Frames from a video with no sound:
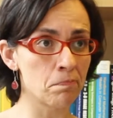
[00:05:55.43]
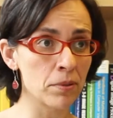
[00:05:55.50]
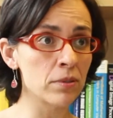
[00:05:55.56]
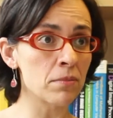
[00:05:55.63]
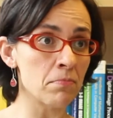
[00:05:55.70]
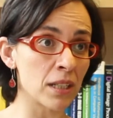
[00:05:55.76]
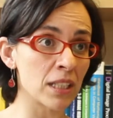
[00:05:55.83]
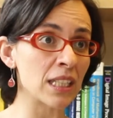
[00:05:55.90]

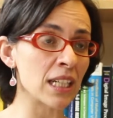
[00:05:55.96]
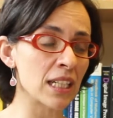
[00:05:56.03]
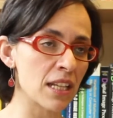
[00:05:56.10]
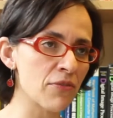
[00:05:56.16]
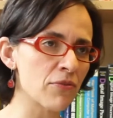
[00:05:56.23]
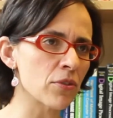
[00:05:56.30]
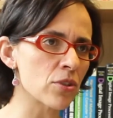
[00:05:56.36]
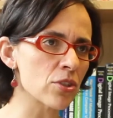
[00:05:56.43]
put money
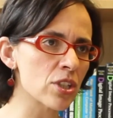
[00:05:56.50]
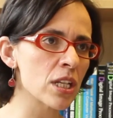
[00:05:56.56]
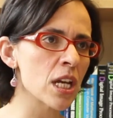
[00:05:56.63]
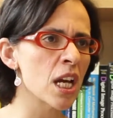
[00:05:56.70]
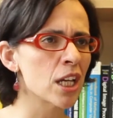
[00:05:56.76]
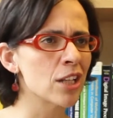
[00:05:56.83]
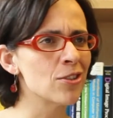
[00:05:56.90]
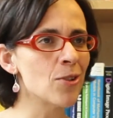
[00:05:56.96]
and efforts,
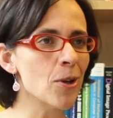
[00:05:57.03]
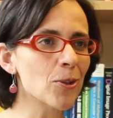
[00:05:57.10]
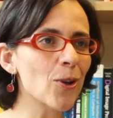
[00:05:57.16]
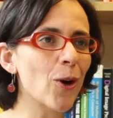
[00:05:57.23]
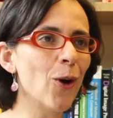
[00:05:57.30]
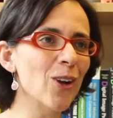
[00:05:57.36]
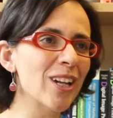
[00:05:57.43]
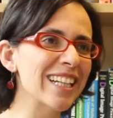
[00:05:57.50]

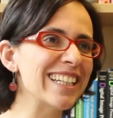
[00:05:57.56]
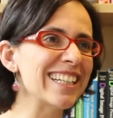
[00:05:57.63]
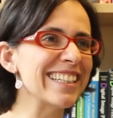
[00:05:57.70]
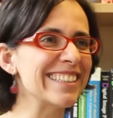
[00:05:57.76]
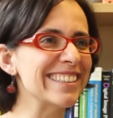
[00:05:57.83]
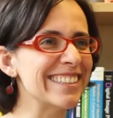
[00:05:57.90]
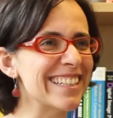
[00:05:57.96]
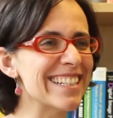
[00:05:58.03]
not
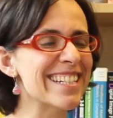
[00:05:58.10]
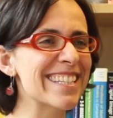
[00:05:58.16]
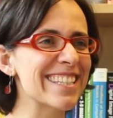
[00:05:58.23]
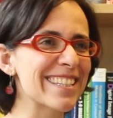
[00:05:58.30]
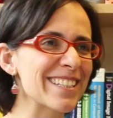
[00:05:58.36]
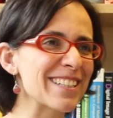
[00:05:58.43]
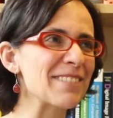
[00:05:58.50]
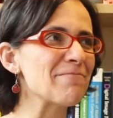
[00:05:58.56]
only these